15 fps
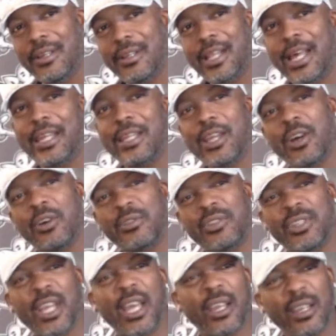Like, yo,
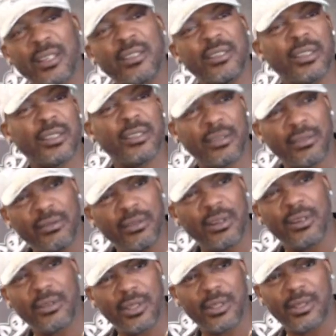check and just, you
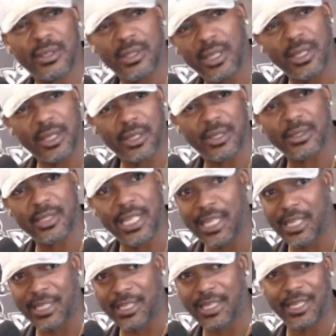know, just see. Because he
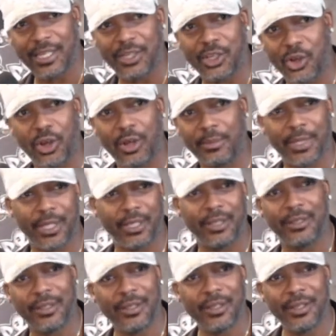
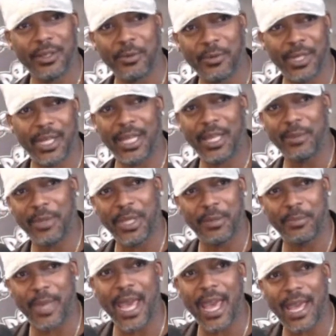normally would have hit me
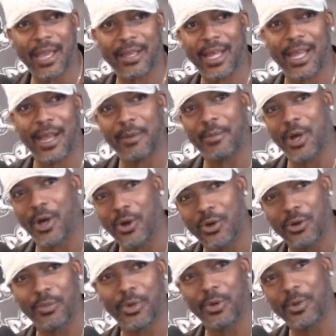back like I'm
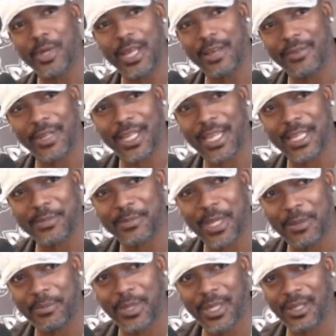home or whatever the case
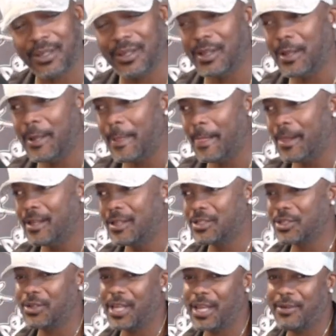may be.
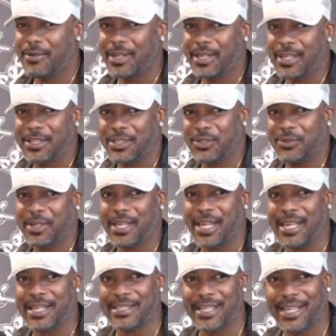So here it is 3
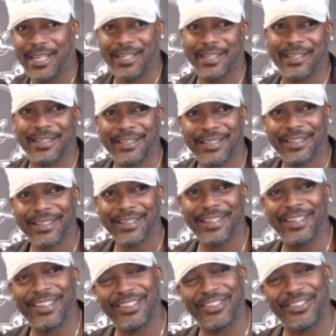days later.
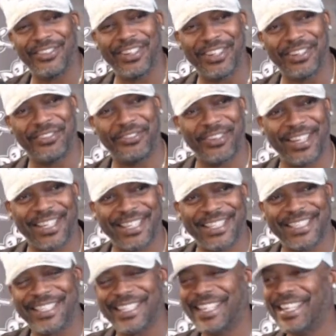Motherfuckers
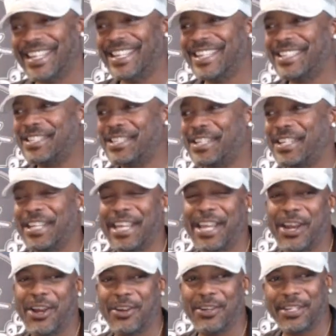still
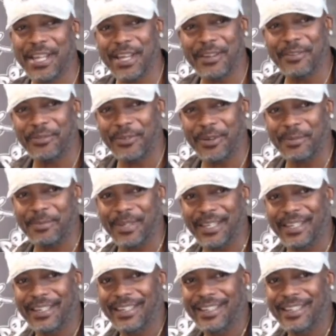ain't heard nothing from me.